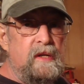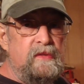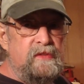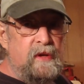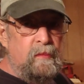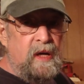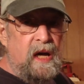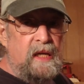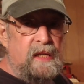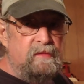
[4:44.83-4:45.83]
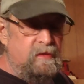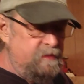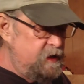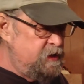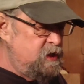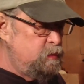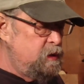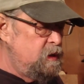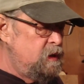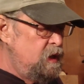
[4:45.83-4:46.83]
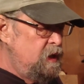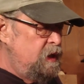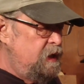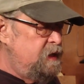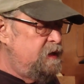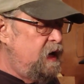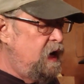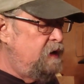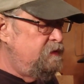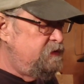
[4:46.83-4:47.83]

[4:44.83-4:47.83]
is some kind of a vegetable, and I've